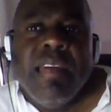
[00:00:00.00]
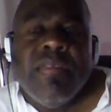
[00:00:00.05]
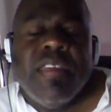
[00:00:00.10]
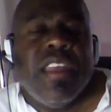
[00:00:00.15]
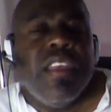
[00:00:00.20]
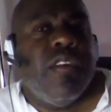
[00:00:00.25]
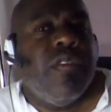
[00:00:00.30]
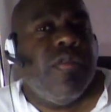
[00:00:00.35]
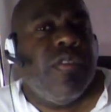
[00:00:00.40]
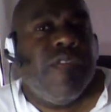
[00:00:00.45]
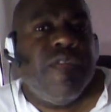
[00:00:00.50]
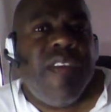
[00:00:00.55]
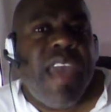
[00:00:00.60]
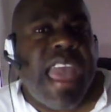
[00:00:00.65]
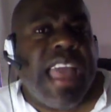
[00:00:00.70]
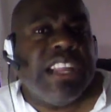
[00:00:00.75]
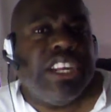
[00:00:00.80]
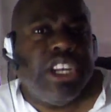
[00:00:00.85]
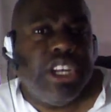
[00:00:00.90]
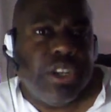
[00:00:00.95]
then you, the
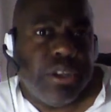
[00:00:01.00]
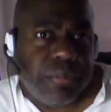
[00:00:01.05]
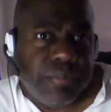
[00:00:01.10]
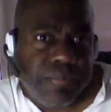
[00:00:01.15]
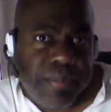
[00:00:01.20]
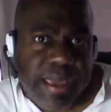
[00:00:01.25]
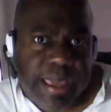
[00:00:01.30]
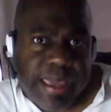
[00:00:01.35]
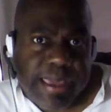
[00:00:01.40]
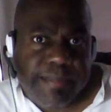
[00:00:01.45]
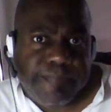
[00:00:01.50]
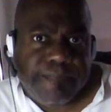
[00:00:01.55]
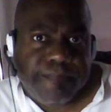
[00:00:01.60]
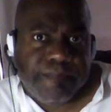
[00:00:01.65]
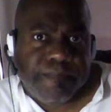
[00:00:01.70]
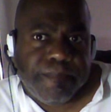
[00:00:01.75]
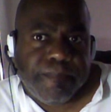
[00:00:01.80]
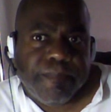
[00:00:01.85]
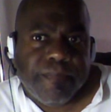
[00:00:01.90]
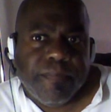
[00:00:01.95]
fan, shouldn't be,
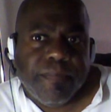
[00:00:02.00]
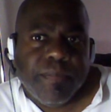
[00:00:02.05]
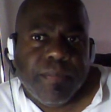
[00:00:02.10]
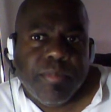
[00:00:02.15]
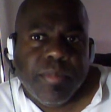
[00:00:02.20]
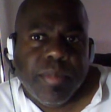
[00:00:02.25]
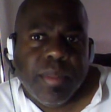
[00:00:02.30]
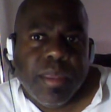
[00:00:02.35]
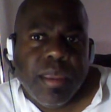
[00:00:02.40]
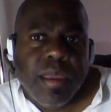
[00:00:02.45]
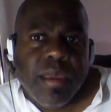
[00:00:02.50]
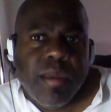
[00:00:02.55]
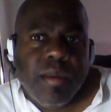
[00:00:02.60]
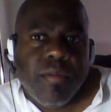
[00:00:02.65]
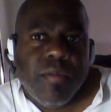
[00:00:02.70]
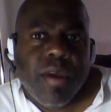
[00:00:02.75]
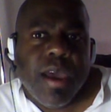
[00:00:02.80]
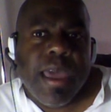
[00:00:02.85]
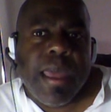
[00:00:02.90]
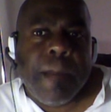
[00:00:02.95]

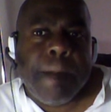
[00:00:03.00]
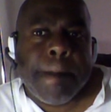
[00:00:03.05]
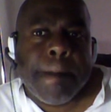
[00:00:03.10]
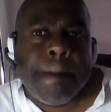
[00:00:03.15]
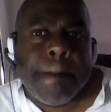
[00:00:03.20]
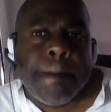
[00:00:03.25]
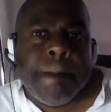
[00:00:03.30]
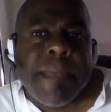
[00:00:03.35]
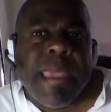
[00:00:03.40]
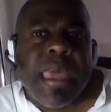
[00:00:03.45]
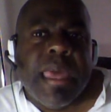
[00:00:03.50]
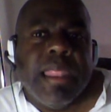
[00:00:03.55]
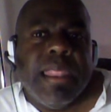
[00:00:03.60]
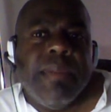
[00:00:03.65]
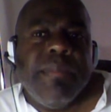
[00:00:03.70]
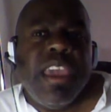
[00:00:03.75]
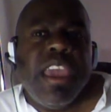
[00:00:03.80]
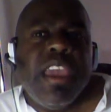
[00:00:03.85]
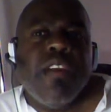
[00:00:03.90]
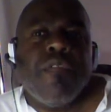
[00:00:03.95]
right?
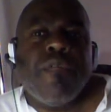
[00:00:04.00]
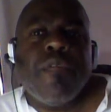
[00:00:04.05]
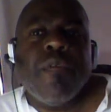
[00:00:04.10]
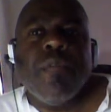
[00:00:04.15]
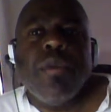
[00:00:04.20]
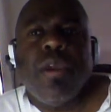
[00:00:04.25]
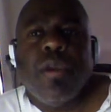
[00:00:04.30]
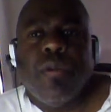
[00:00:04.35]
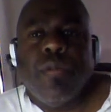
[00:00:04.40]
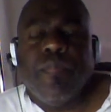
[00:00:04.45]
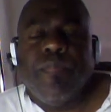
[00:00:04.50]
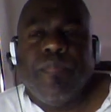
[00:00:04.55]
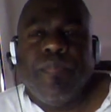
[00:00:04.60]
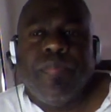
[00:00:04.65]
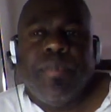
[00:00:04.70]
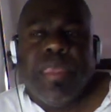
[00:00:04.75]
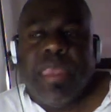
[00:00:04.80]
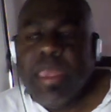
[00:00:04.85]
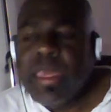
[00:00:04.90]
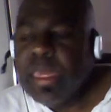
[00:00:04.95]
Let me hear from you.
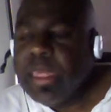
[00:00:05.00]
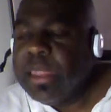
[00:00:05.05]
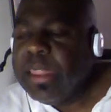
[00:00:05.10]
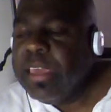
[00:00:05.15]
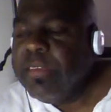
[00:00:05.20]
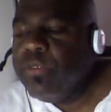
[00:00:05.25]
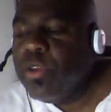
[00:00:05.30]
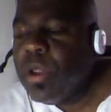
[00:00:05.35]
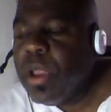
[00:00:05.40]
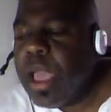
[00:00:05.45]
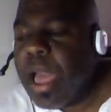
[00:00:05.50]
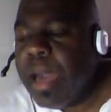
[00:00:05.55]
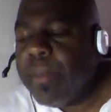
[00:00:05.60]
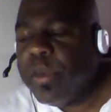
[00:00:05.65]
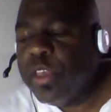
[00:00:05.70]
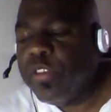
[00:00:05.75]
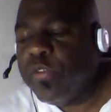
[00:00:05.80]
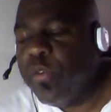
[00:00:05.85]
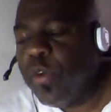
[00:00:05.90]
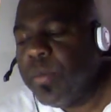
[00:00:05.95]
Leave your
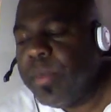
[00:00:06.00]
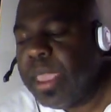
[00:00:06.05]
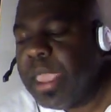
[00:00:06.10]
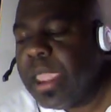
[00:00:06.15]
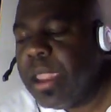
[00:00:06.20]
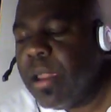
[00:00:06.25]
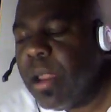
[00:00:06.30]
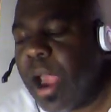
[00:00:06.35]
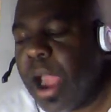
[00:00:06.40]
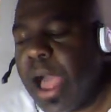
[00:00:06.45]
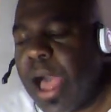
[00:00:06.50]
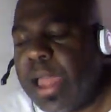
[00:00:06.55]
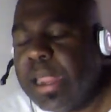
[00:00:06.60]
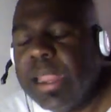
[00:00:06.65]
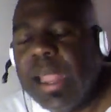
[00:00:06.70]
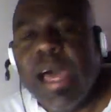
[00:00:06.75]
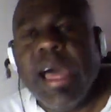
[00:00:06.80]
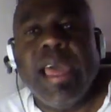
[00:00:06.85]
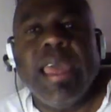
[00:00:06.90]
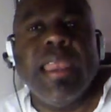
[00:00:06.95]
comments for me here
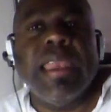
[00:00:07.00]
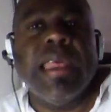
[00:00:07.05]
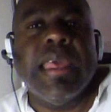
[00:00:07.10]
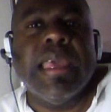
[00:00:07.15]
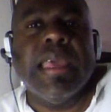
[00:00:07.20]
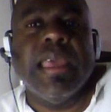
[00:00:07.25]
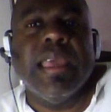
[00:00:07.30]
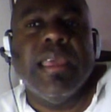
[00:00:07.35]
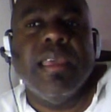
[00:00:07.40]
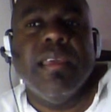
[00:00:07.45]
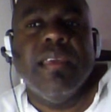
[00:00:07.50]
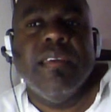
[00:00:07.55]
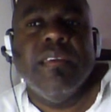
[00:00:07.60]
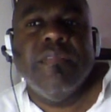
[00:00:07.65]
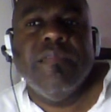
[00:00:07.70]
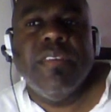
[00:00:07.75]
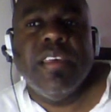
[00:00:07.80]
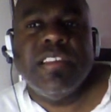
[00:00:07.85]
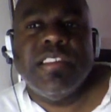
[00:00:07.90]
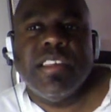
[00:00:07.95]
online.
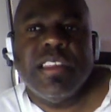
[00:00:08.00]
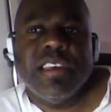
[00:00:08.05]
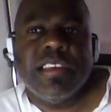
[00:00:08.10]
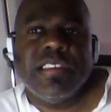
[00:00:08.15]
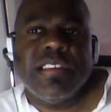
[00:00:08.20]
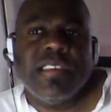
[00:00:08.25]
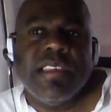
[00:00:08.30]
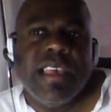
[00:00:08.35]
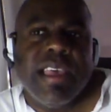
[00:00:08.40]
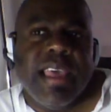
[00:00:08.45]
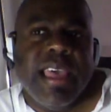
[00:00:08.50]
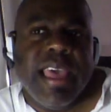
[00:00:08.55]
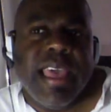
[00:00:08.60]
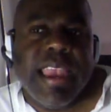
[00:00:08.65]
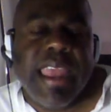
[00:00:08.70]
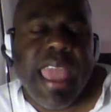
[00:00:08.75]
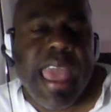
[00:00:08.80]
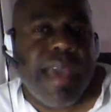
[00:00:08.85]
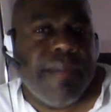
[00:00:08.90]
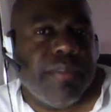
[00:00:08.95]
Visit us
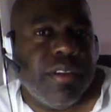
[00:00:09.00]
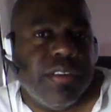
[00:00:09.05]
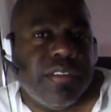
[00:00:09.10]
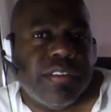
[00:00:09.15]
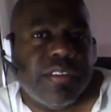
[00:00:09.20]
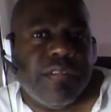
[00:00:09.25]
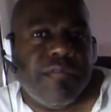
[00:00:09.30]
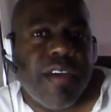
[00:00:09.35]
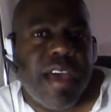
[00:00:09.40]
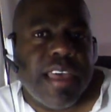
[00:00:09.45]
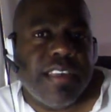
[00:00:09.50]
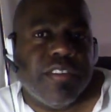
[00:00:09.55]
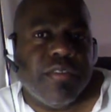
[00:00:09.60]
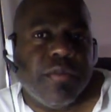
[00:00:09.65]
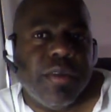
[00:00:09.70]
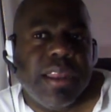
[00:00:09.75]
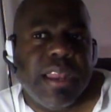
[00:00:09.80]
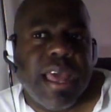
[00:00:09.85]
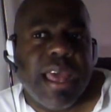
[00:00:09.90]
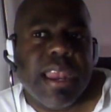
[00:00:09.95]
at
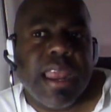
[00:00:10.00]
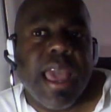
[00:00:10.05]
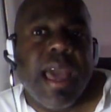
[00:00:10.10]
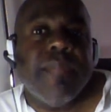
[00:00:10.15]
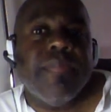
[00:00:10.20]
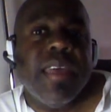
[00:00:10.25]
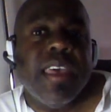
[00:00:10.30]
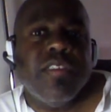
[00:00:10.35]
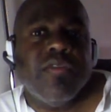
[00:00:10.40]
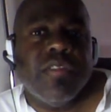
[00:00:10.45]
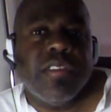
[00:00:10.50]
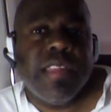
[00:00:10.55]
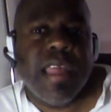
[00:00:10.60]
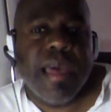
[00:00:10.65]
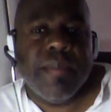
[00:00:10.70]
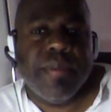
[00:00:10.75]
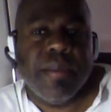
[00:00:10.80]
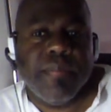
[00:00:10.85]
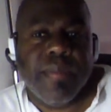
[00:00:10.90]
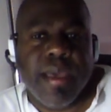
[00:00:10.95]
gamblersadvisory.com. Thanks for
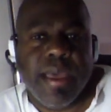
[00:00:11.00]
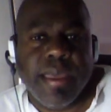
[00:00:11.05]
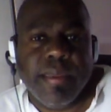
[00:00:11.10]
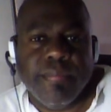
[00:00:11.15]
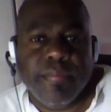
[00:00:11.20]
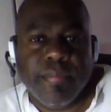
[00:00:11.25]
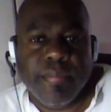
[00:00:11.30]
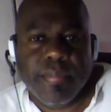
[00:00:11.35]
stopping by.